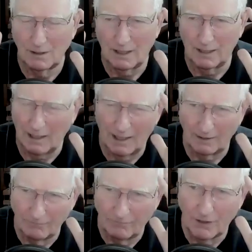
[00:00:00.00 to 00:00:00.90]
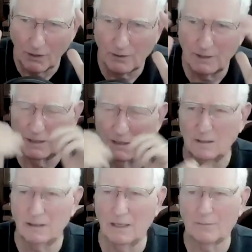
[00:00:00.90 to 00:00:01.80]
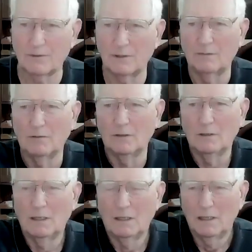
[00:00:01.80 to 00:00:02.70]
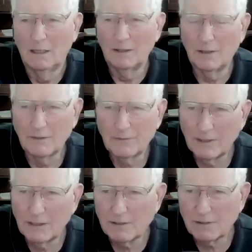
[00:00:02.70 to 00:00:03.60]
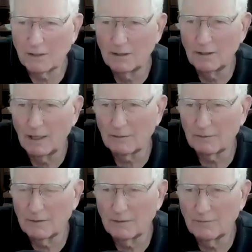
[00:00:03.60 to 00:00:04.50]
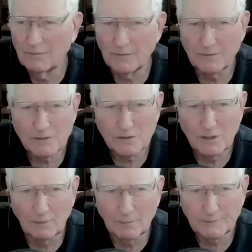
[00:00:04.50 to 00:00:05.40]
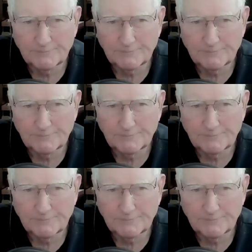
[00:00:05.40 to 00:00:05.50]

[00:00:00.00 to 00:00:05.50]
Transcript: at a very in depth level, I, I, think it's in that fifth step.